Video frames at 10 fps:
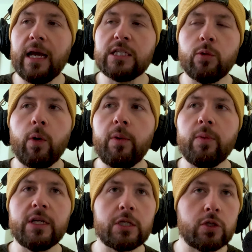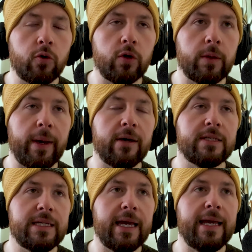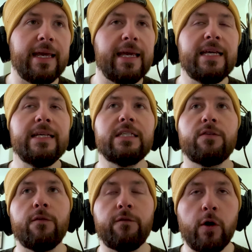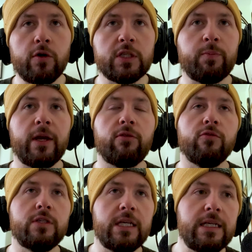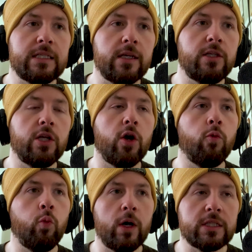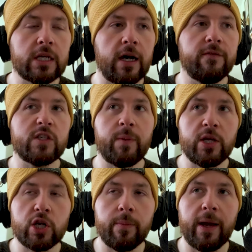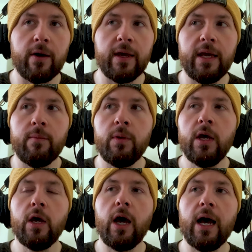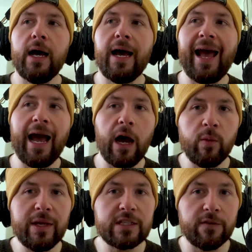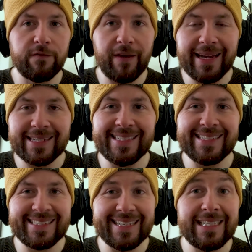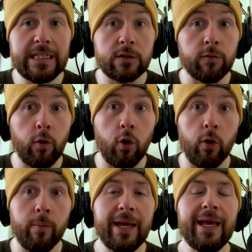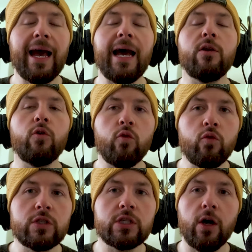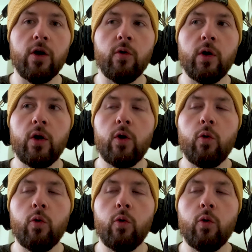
And so what we wanted to talk about today is Foden's breakthrough season, you know, what's kind of special about him, how it's affected City's form, and also